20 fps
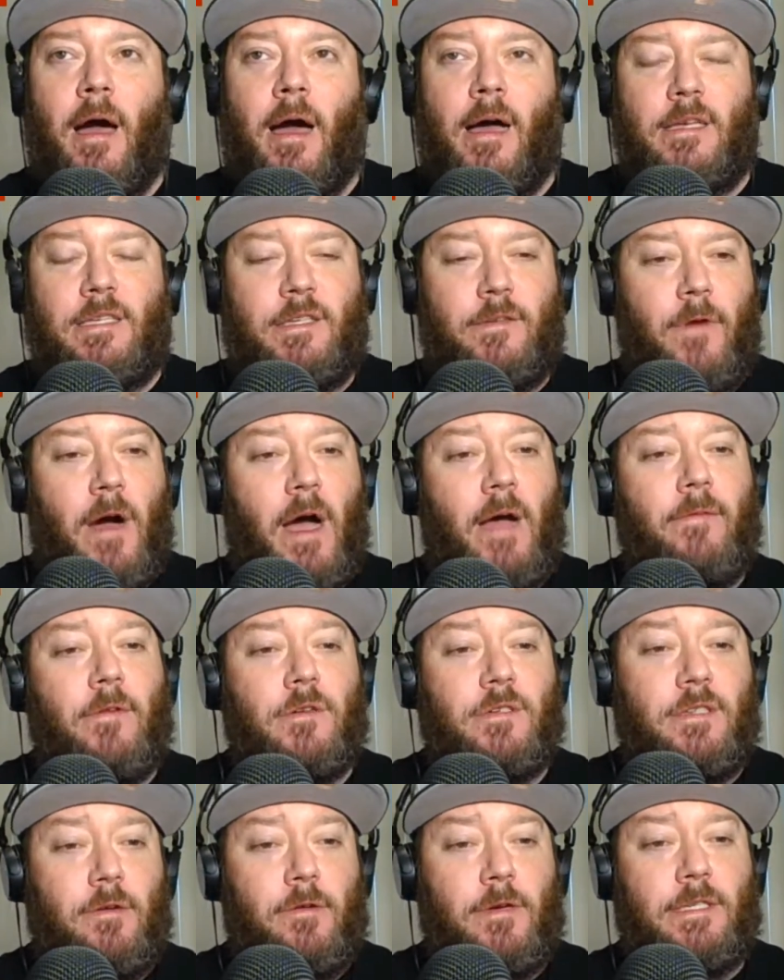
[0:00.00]
Survivor
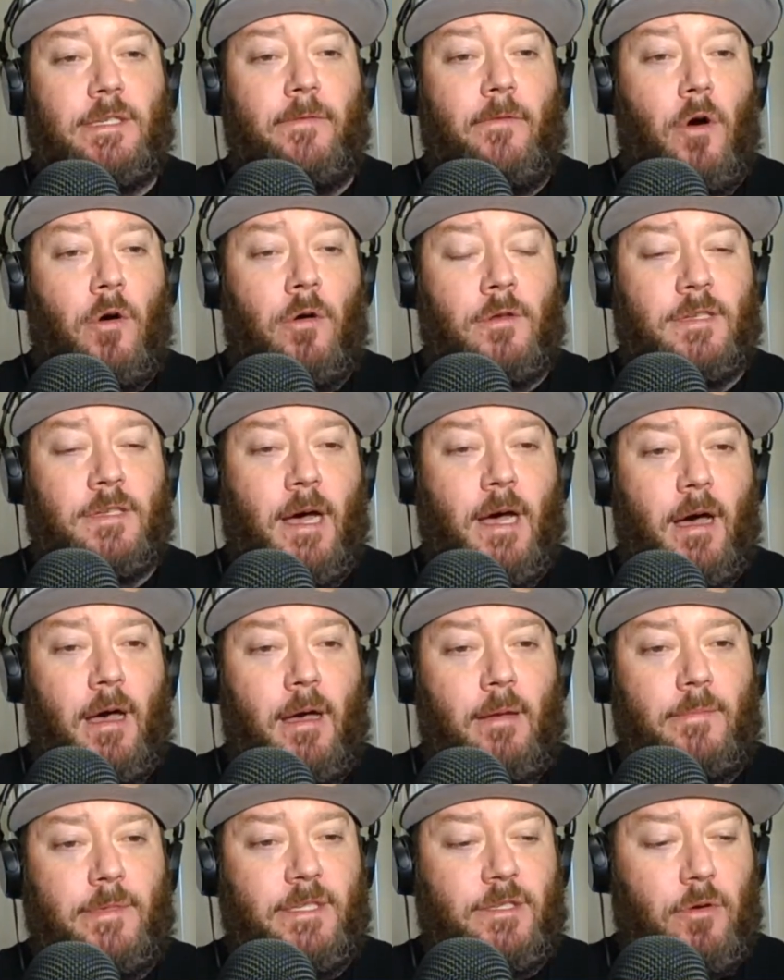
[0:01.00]
Series of all
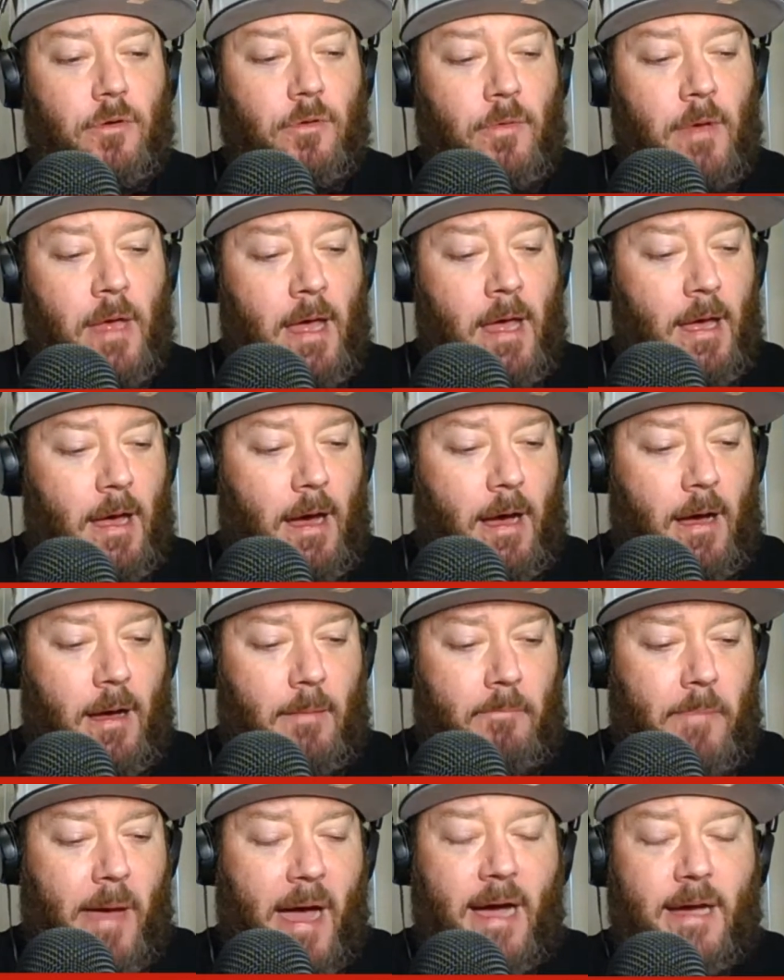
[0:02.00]
time. So
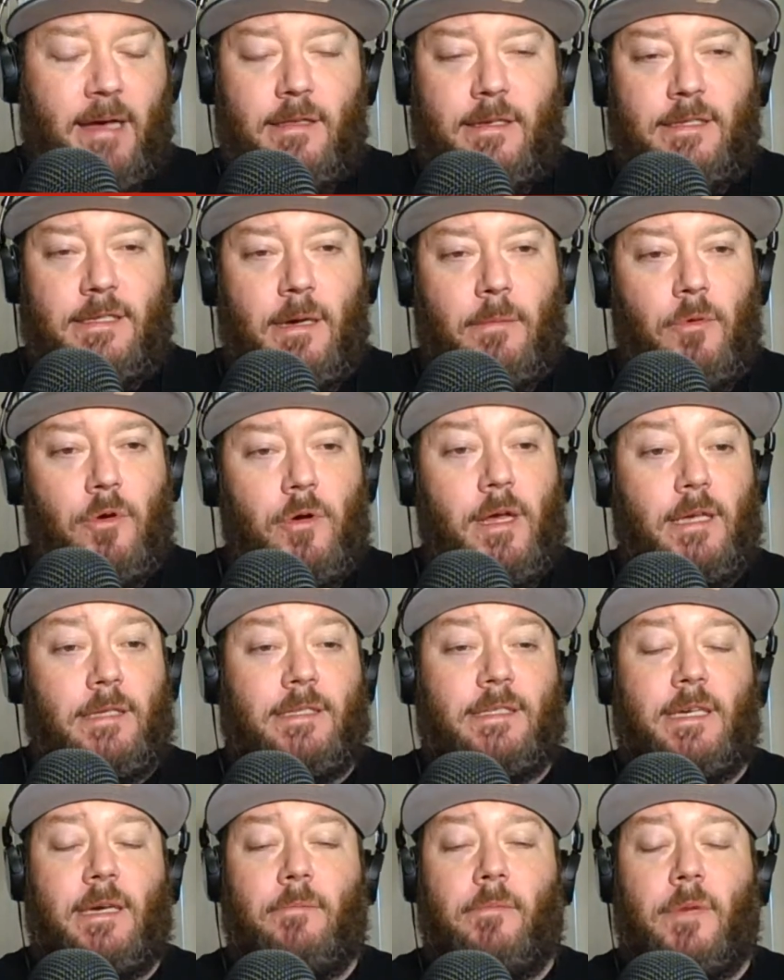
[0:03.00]
back in the summer, you'd
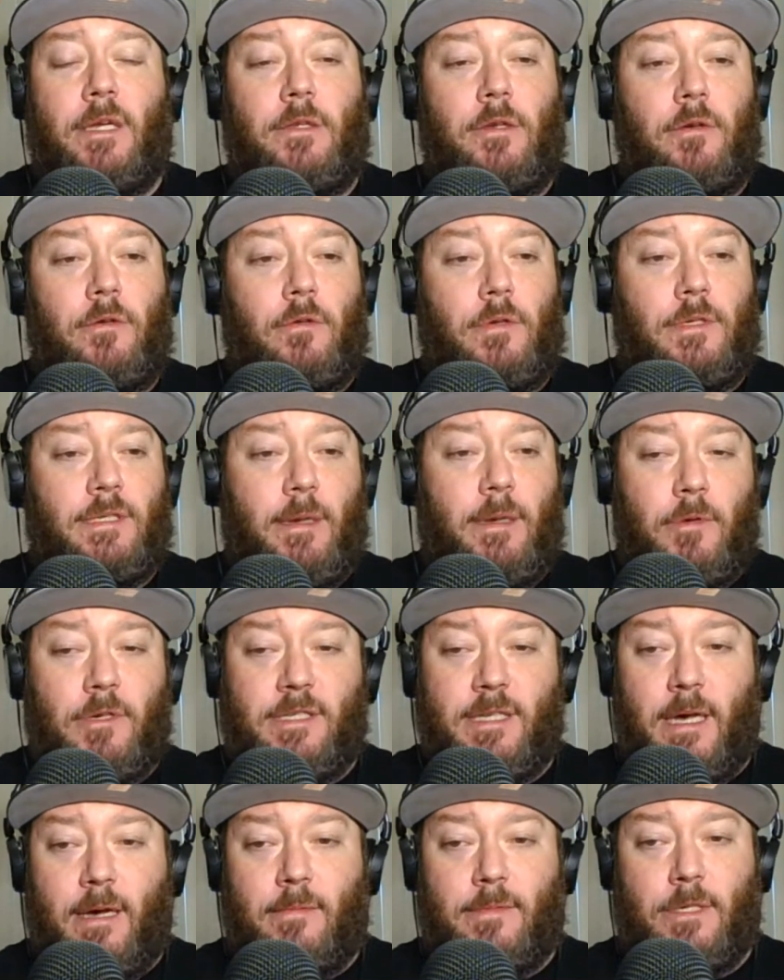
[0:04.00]
seen me do
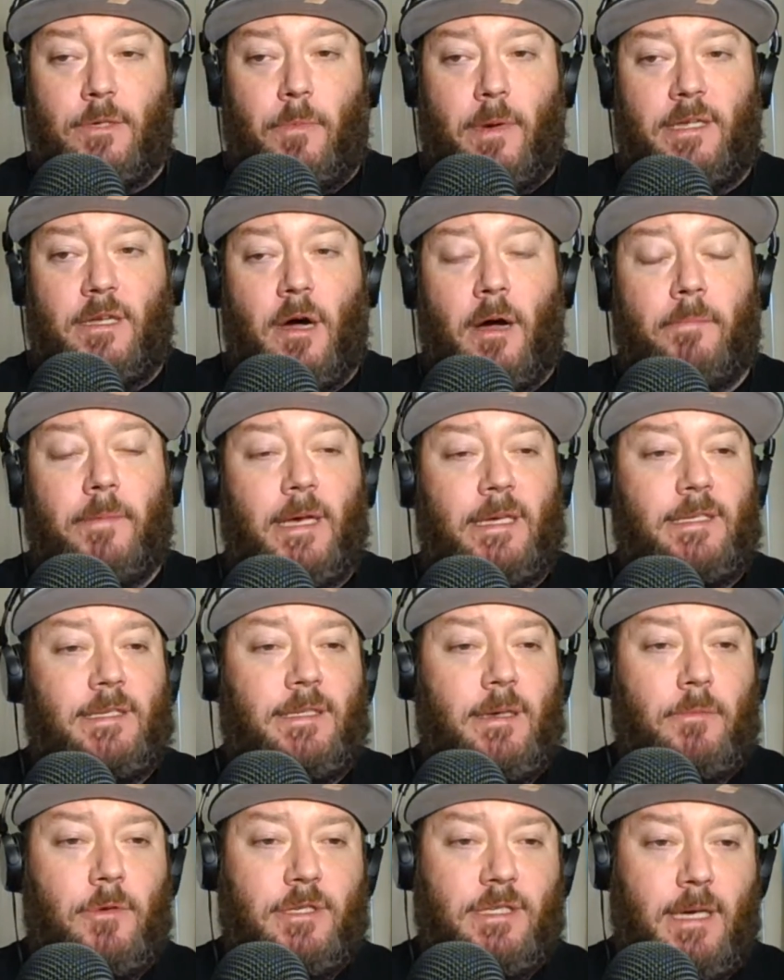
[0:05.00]
SummerSlam, so my top 10
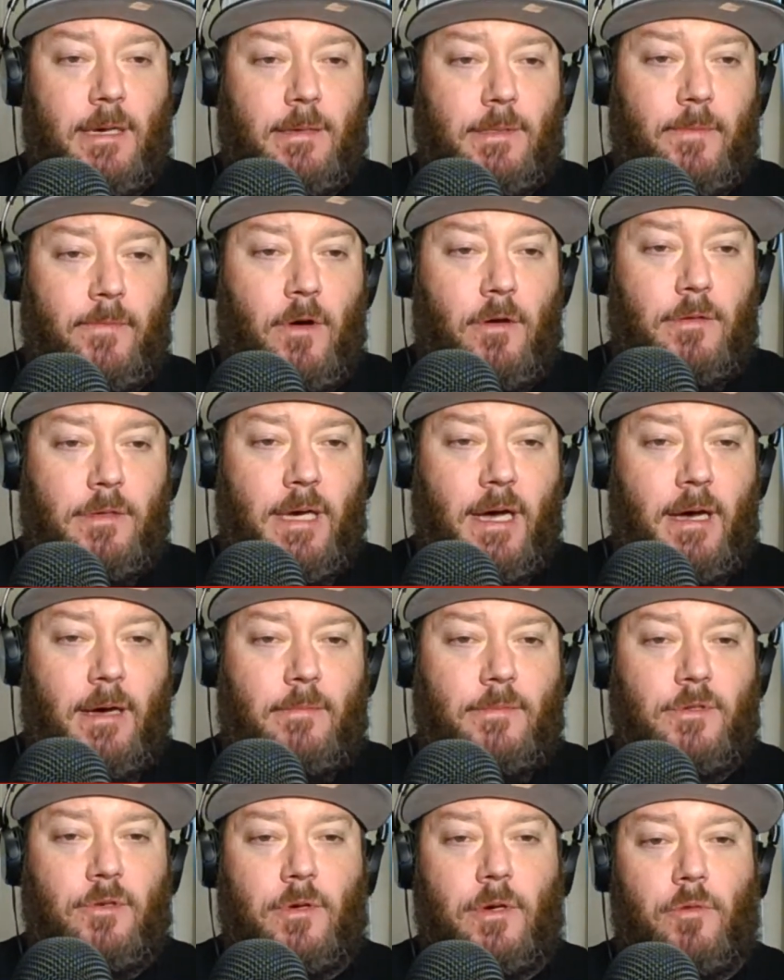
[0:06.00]
SummerSlams of all
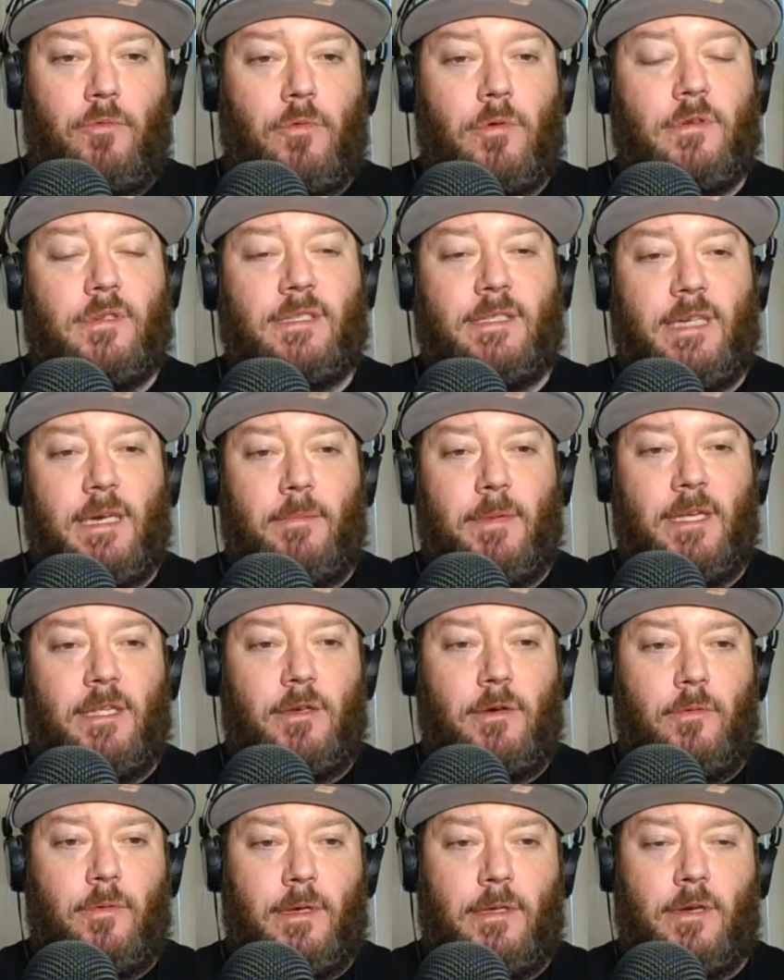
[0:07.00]
time. So you will see me
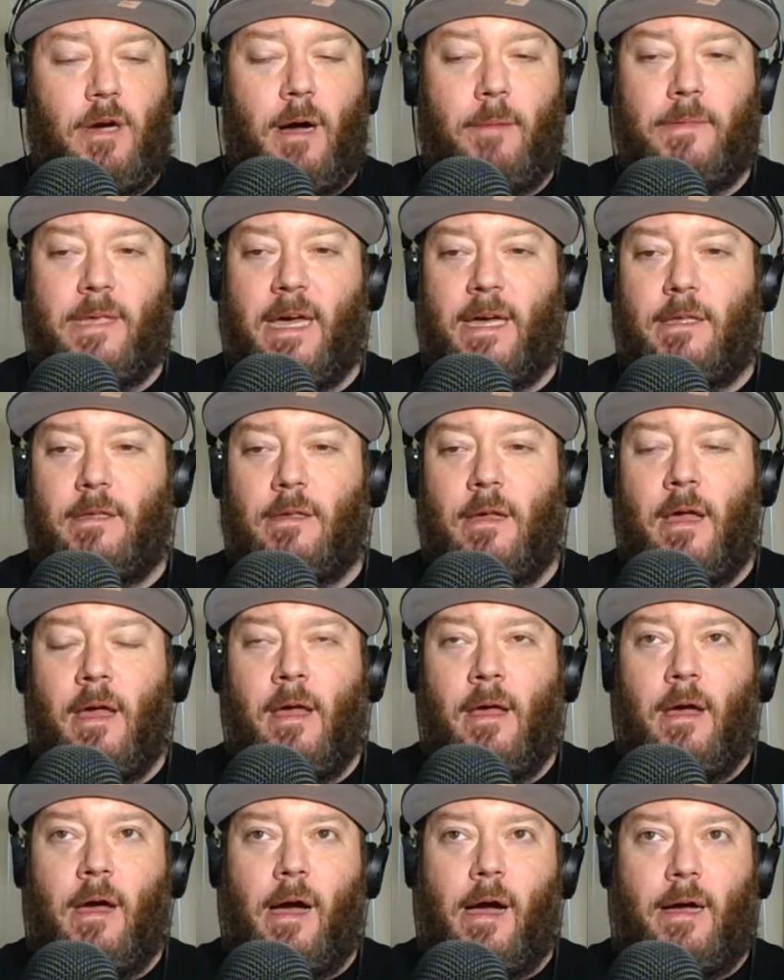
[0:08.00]
doing top 10
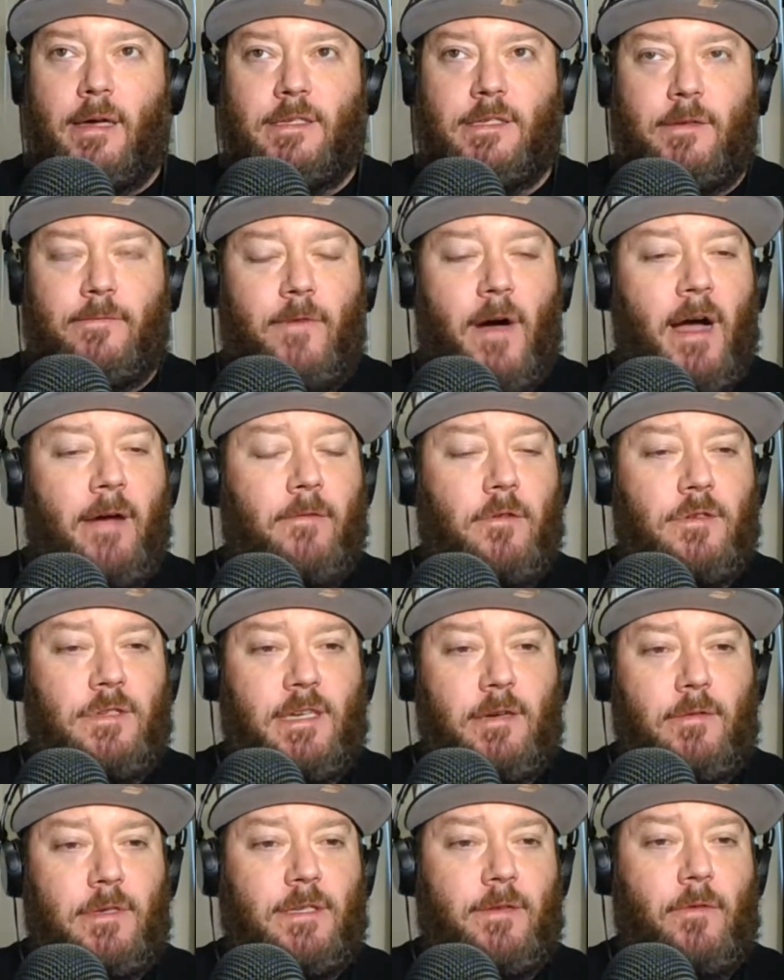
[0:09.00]
Survivor
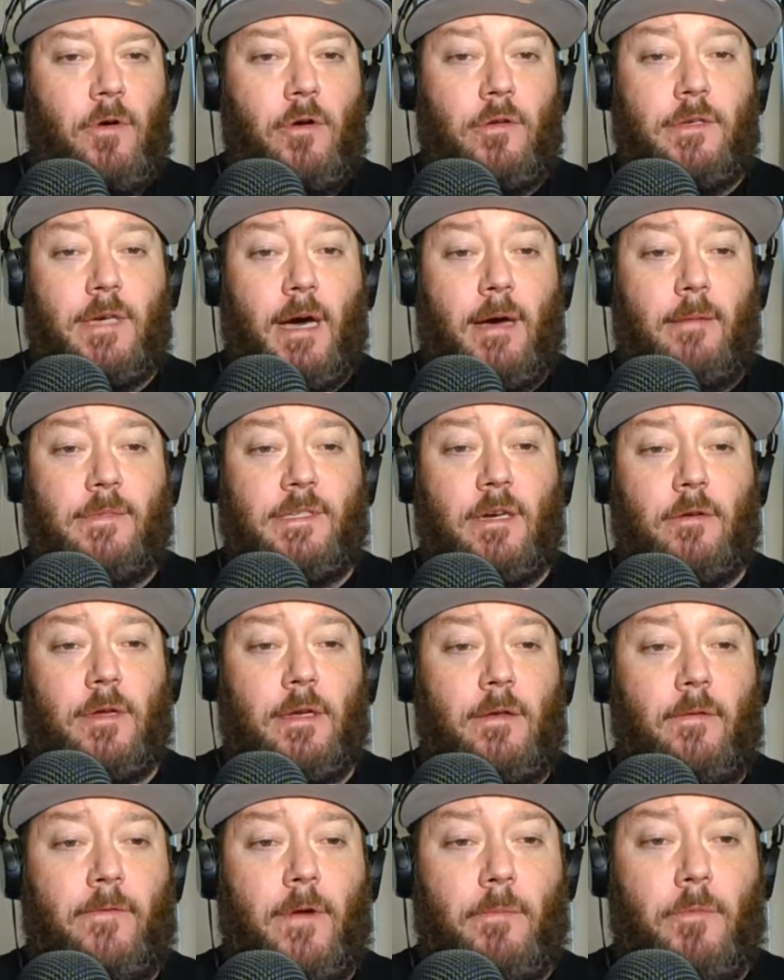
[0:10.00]
Series of all time starting
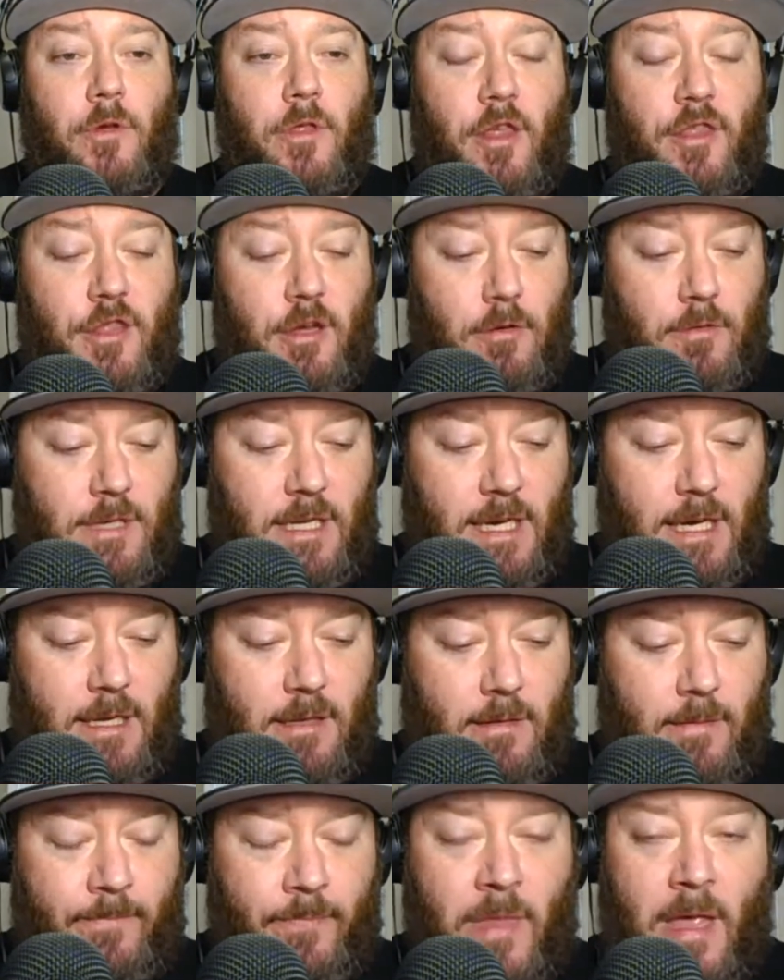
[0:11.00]
November the
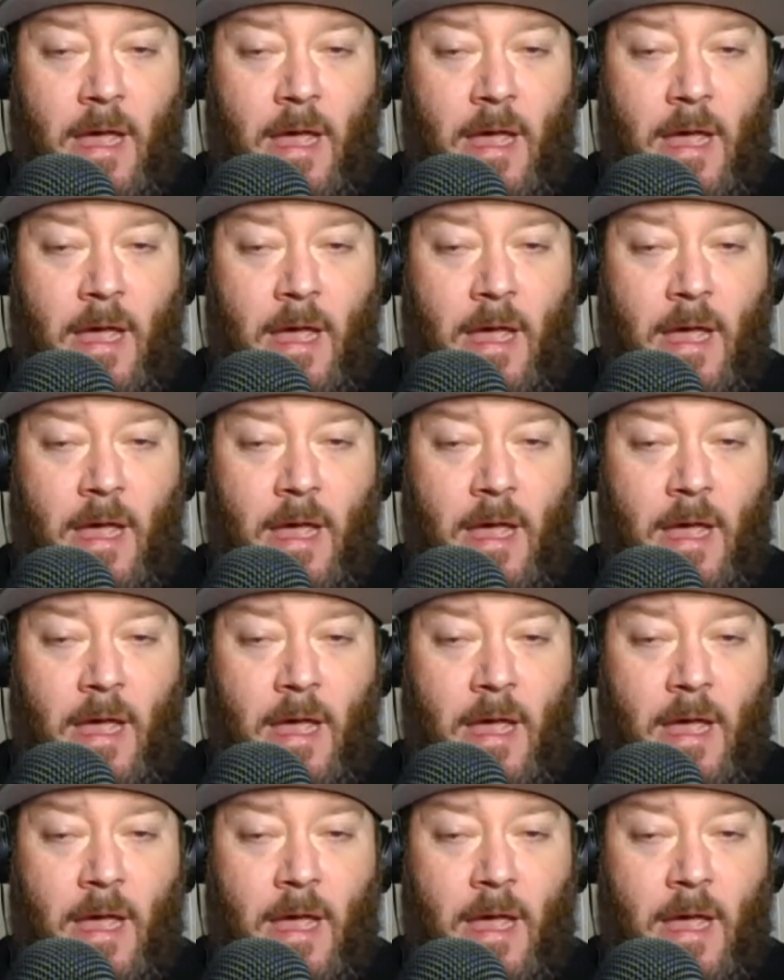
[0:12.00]
13th